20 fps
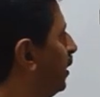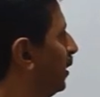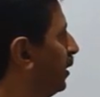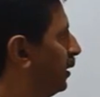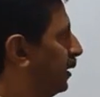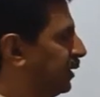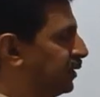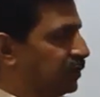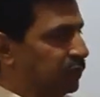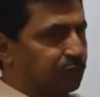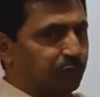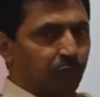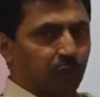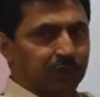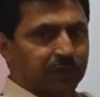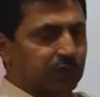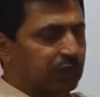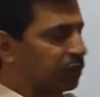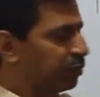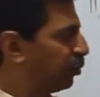this is
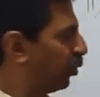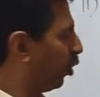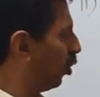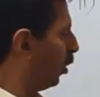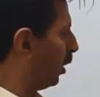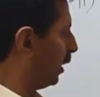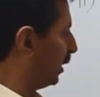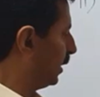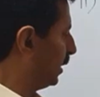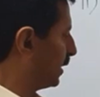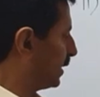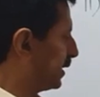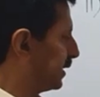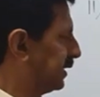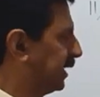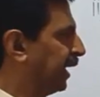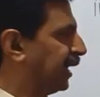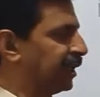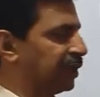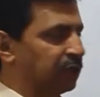positive pole, this is
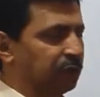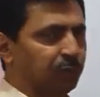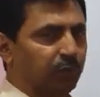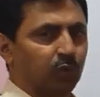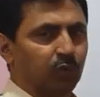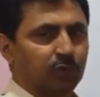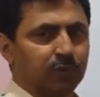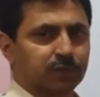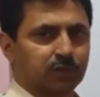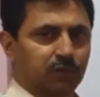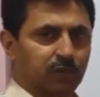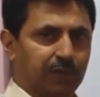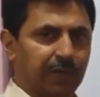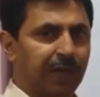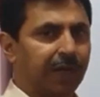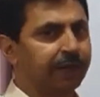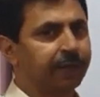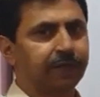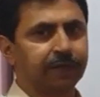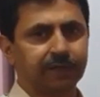negative pole. So
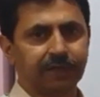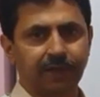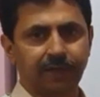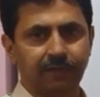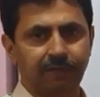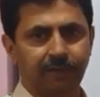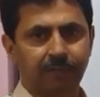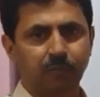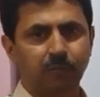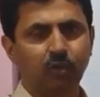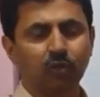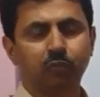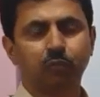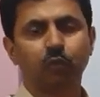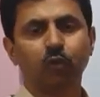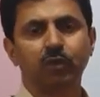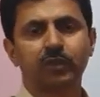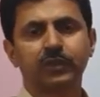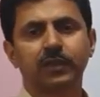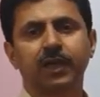100 kV, both
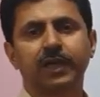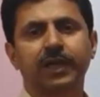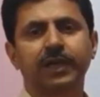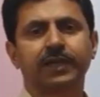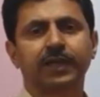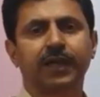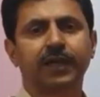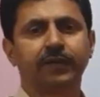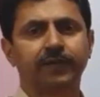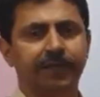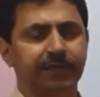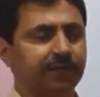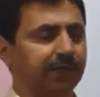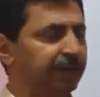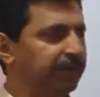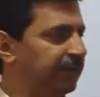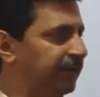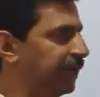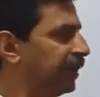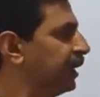poles are at 100
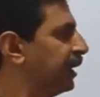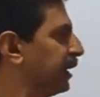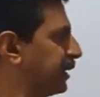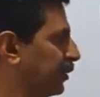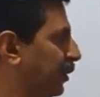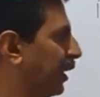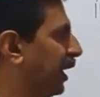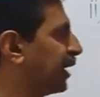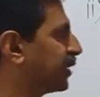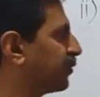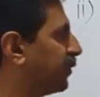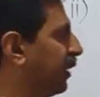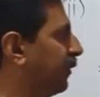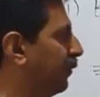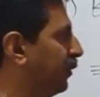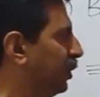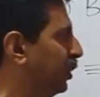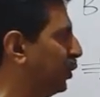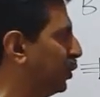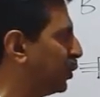kV. So that's why
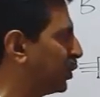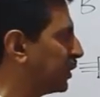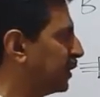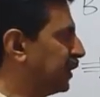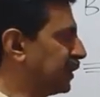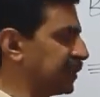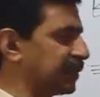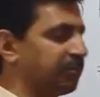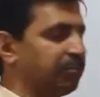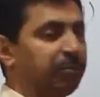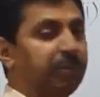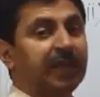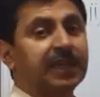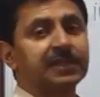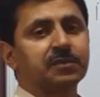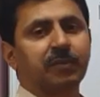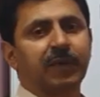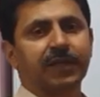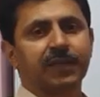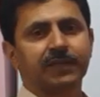we use this
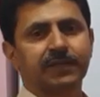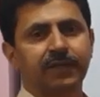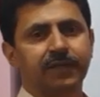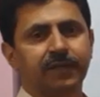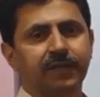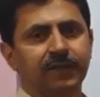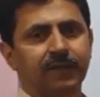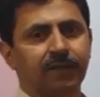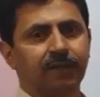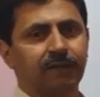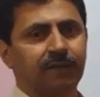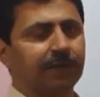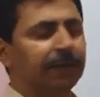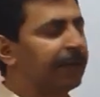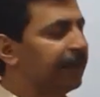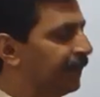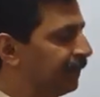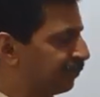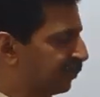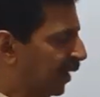plus minus 100 kV.
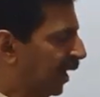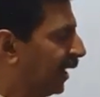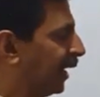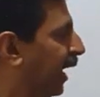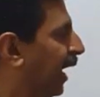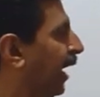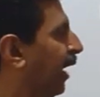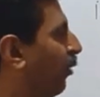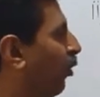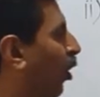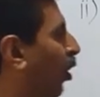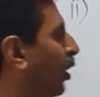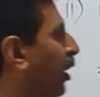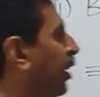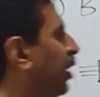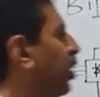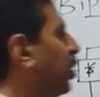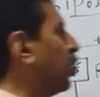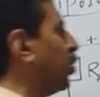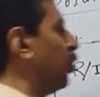And I have
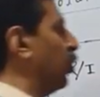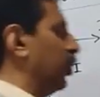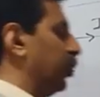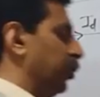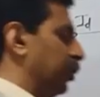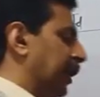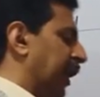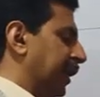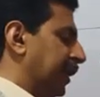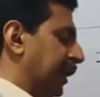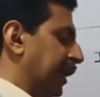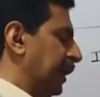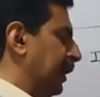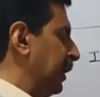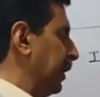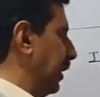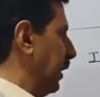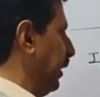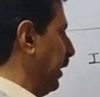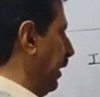already told you that
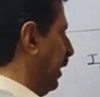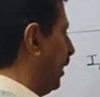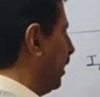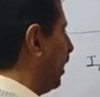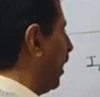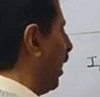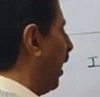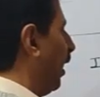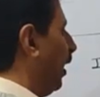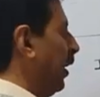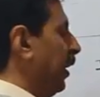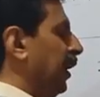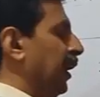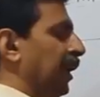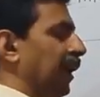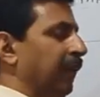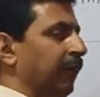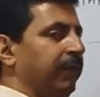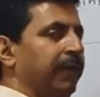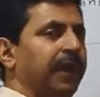in India,
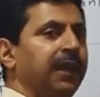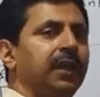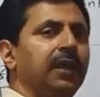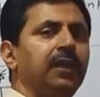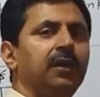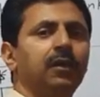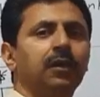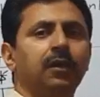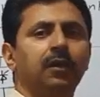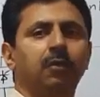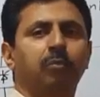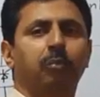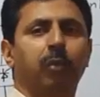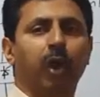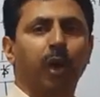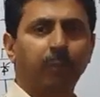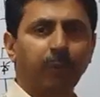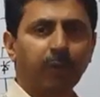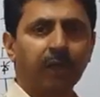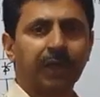a very
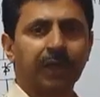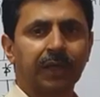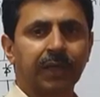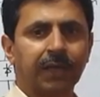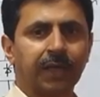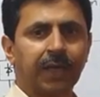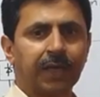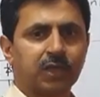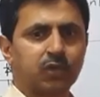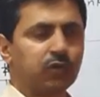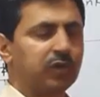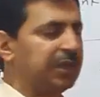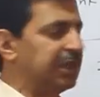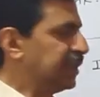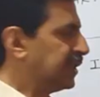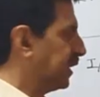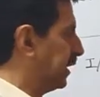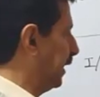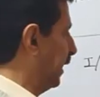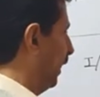popular
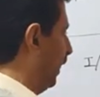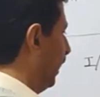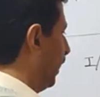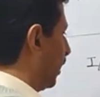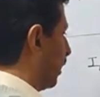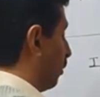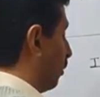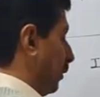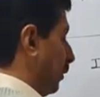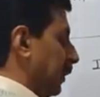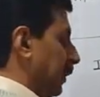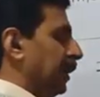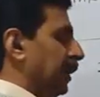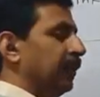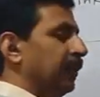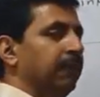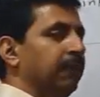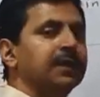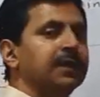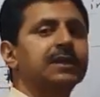HVDC link,
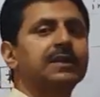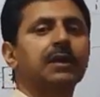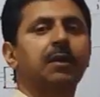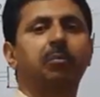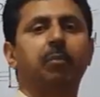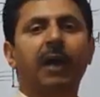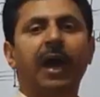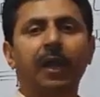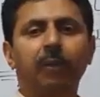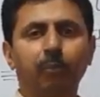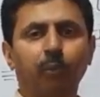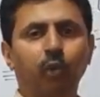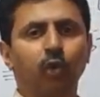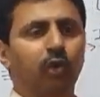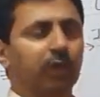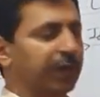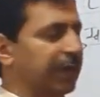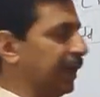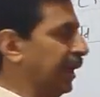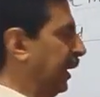which is a
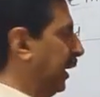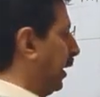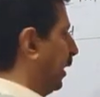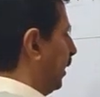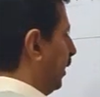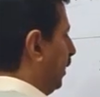bipolar link,